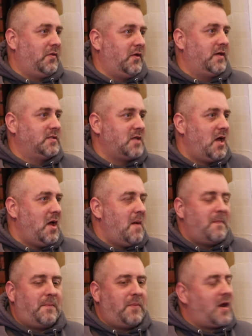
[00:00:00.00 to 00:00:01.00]
other things,
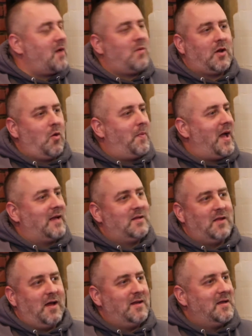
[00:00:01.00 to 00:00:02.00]
but I don't want to go back to
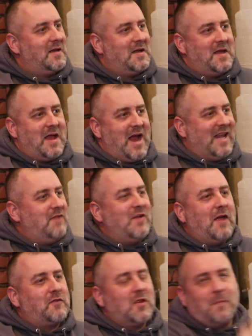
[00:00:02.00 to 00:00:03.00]
that. Yeah. And even
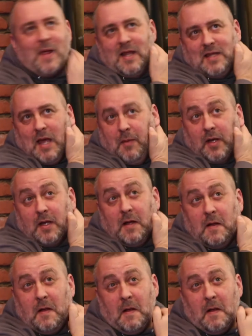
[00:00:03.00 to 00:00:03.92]
after the pandemic,